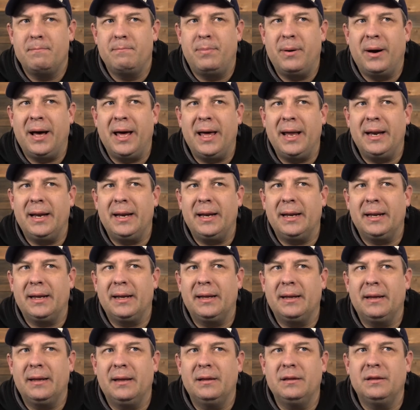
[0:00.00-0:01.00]
But
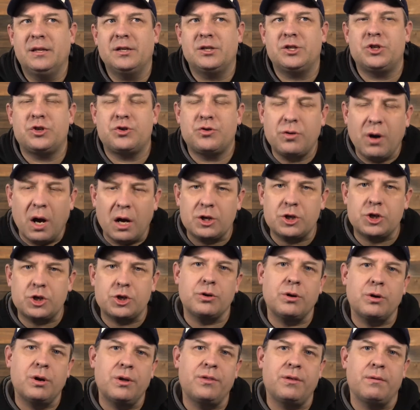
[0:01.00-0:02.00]
the
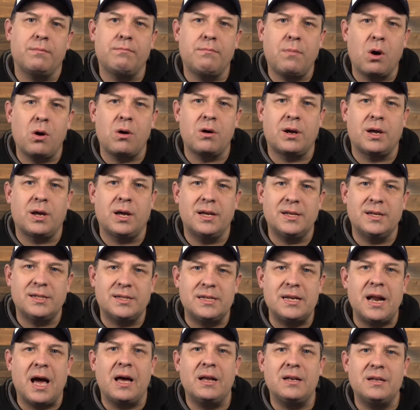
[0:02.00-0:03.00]
structure of the market
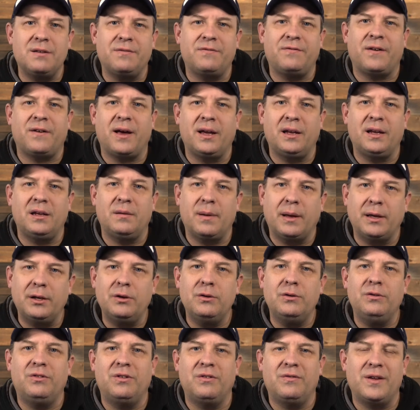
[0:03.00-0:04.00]
is not defined by
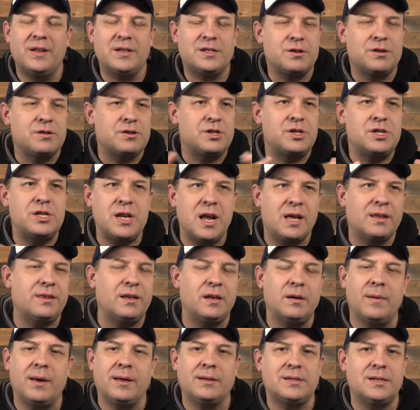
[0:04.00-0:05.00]
news events. There's
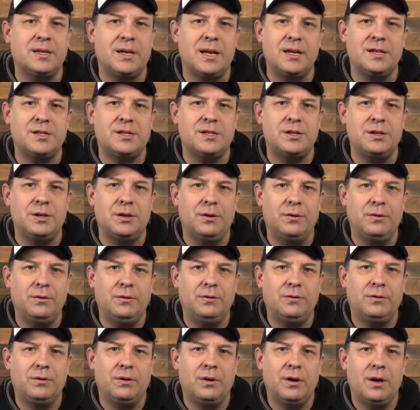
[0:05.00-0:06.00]
nothing about today's
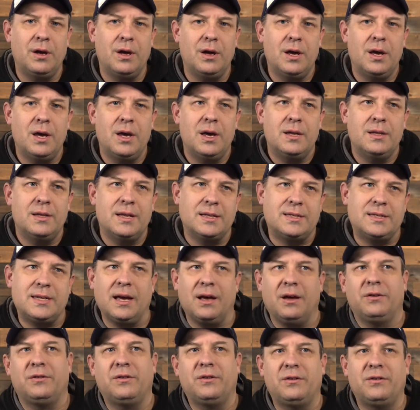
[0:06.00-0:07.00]
news that
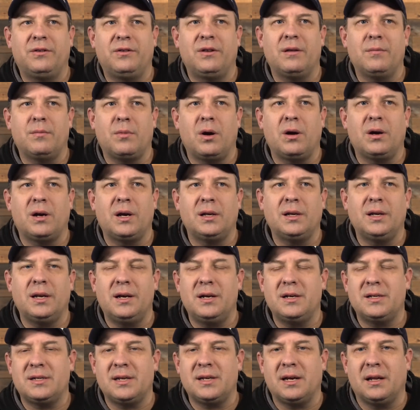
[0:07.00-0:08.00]
tells us that the market
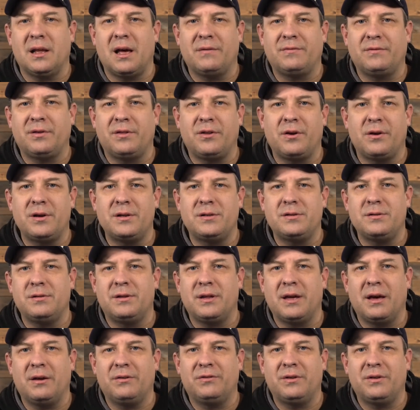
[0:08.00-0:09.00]
needed to sell off to
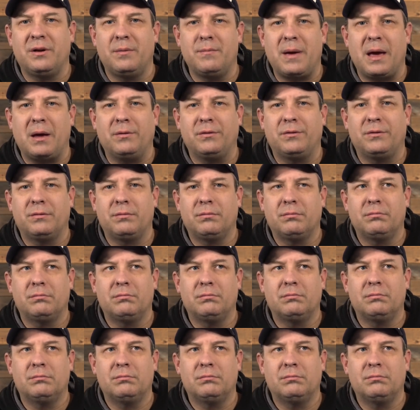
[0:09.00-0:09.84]
32,000 and bounce.